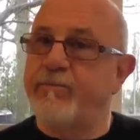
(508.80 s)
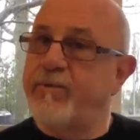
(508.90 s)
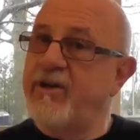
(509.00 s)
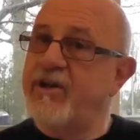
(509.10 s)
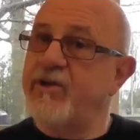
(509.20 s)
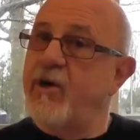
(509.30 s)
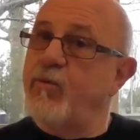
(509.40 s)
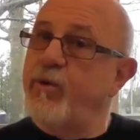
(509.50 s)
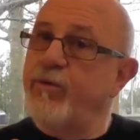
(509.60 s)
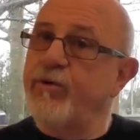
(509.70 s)
because
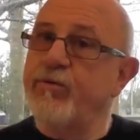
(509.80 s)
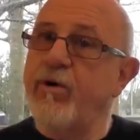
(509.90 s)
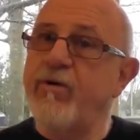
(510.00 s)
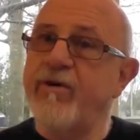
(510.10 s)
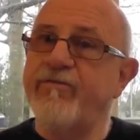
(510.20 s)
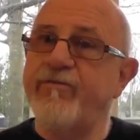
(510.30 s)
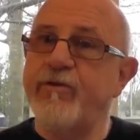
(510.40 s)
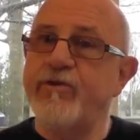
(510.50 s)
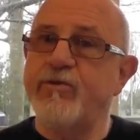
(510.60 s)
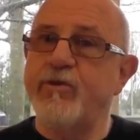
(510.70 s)
we were growing
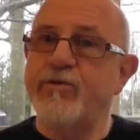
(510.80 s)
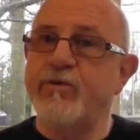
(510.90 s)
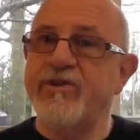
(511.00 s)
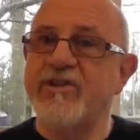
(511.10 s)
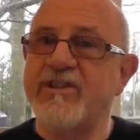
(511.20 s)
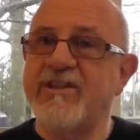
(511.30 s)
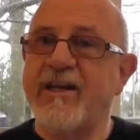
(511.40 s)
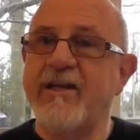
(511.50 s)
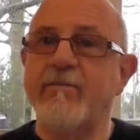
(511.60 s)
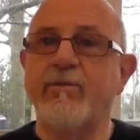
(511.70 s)
foods which were
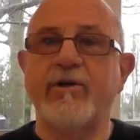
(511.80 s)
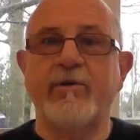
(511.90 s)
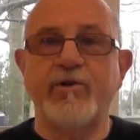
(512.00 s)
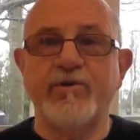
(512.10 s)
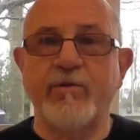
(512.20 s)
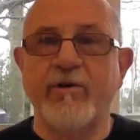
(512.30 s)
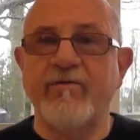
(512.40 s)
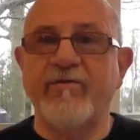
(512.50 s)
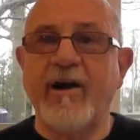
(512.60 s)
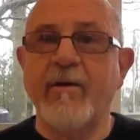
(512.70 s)
sustainable and which were
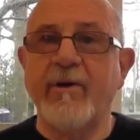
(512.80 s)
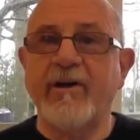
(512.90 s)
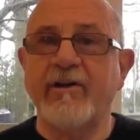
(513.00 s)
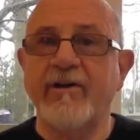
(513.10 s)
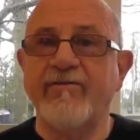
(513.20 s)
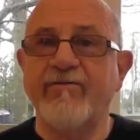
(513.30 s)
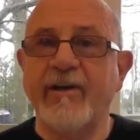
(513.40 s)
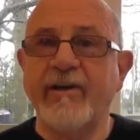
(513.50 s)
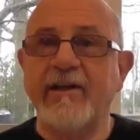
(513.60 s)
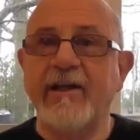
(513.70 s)
environmentally
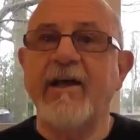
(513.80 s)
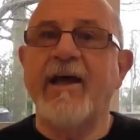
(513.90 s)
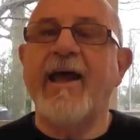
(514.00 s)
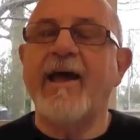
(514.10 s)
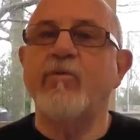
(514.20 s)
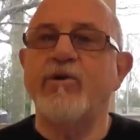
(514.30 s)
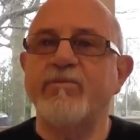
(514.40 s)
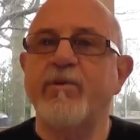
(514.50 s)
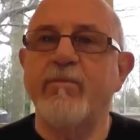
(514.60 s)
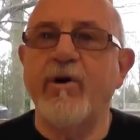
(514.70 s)
friendly and
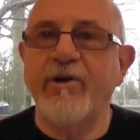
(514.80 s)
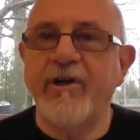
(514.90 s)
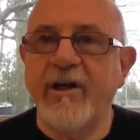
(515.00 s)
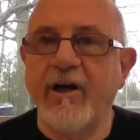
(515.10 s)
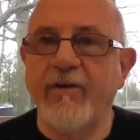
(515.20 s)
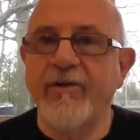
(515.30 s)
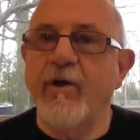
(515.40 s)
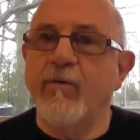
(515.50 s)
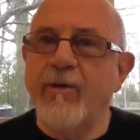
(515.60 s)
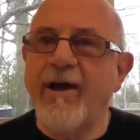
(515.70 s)
which promoted health,
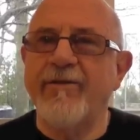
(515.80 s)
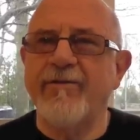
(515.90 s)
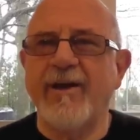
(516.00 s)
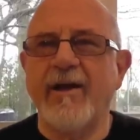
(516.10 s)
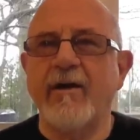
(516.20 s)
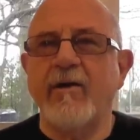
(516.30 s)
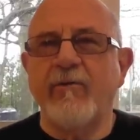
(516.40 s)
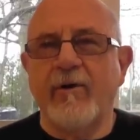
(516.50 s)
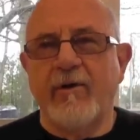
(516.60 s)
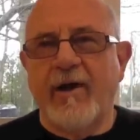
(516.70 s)
rather than
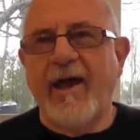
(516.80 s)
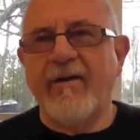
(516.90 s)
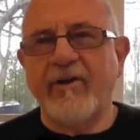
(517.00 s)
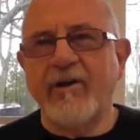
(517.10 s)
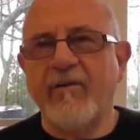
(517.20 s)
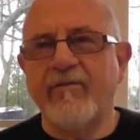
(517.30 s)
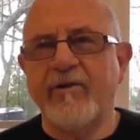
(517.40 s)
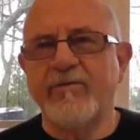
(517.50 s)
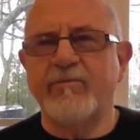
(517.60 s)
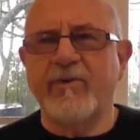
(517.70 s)
having
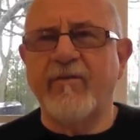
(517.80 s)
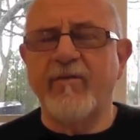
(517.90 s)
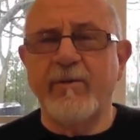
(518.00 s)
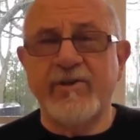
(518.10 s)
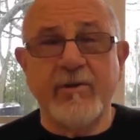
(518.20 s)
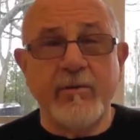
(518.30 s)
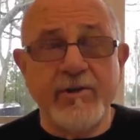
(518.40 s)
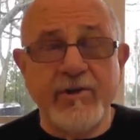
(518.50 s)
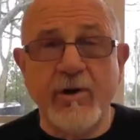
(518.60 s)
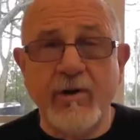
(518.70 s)
governments that were
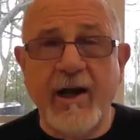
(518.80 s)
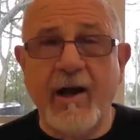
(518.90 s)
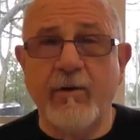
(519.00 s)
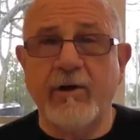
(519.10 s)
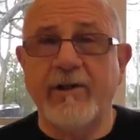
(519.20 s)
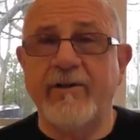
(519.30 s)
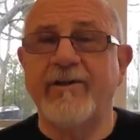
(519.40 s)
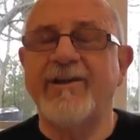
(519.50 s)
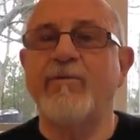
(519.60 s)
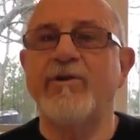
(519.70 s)
so cowardly
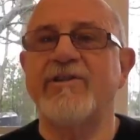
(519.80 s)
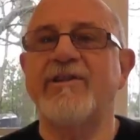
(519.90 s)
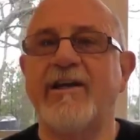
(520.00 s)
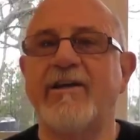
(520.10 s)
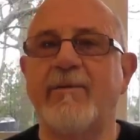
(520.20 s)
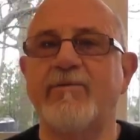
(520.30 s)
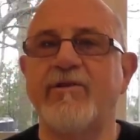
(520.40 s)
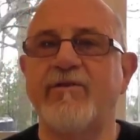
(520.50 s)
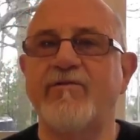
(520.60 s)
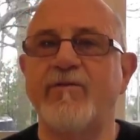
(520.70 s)
that they wouldn't stand up to
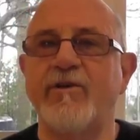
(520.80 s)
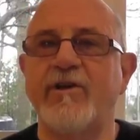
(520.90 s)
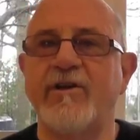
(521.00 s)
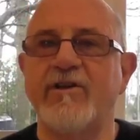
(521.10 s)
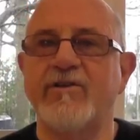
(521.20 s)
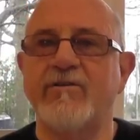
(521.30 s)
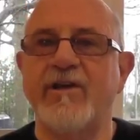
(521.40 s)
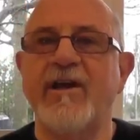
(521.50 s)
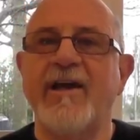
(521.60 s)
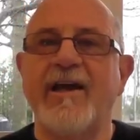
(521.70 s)
the food industry